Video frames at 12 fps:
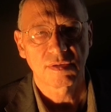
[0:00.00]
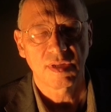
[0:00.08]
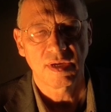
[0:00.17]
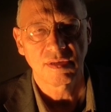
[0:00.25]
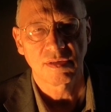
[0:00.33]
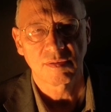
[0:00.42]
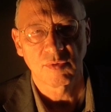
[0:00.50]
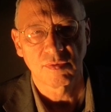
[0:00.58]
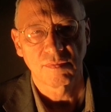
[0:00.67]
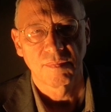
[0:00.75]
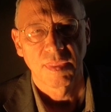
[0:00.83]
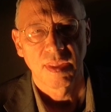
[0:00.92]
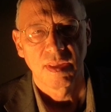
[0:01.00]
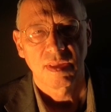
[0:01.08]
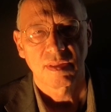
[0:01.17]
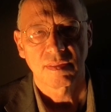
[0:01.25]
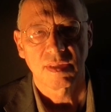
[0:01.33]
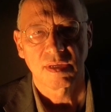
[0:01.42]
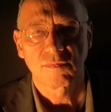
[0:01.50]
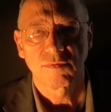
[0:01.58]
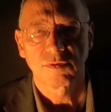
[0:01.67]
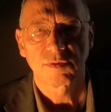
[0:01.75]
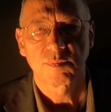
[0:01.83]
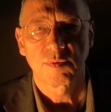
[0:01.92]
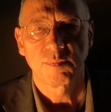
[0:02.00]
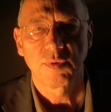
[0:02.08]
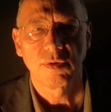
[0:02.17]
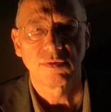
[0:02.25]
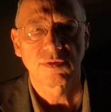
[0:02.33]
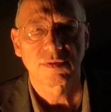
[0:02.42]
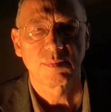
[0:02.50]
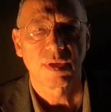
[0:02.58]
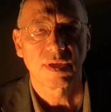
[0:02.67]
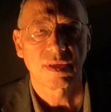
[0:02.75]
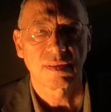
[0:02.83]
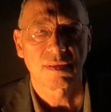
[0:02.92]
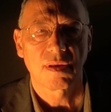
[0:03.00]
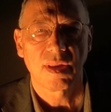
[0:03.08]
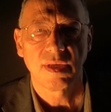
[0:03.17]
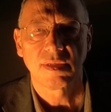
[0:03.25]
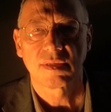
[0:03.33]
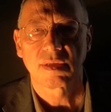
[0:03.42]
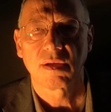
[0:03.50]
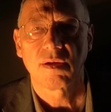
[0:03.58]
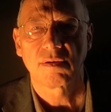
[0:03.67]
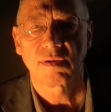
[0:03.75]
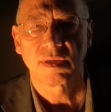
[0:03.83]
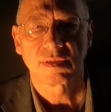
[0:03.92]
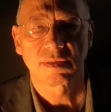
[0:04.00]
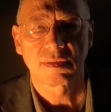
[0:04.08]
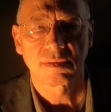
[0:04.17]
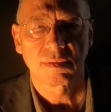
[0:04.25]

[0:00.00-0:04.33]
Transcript: dynamo that was proposed by the late Horace